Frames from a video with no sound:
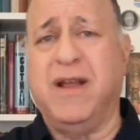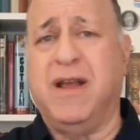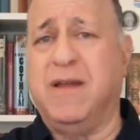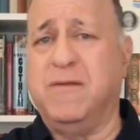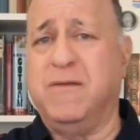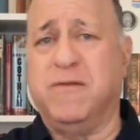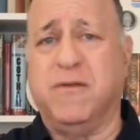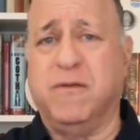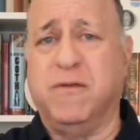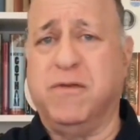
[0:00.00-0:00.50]

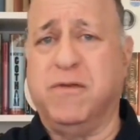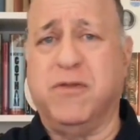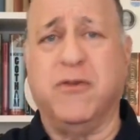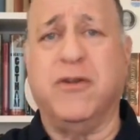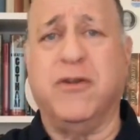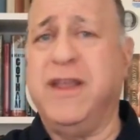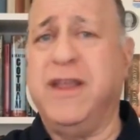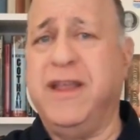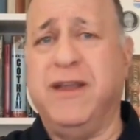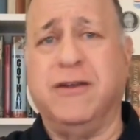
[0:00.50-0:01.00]
on for
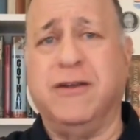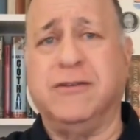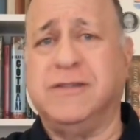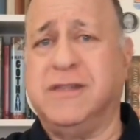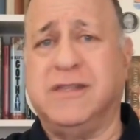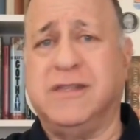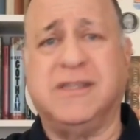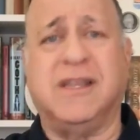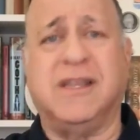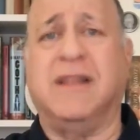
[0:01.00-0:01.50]
30 years
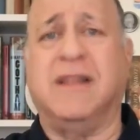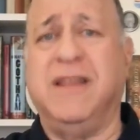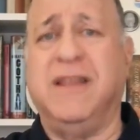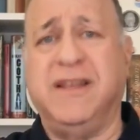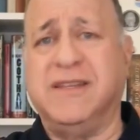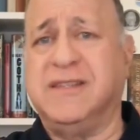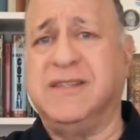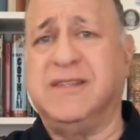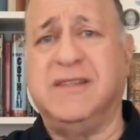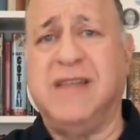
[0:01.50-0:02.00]
that suddenly
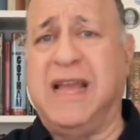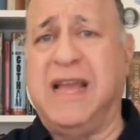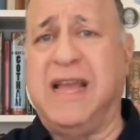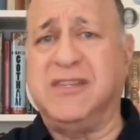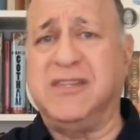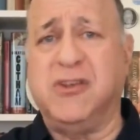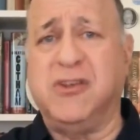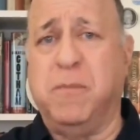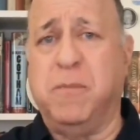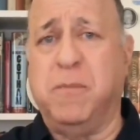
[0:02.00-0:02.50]

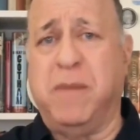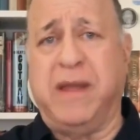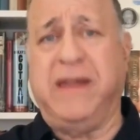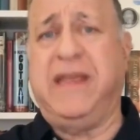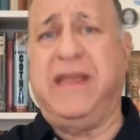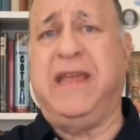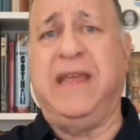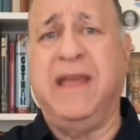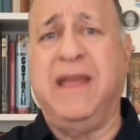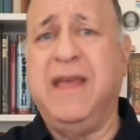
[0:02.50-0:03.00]
has no
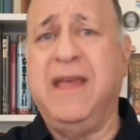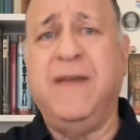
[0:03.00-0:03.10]
money.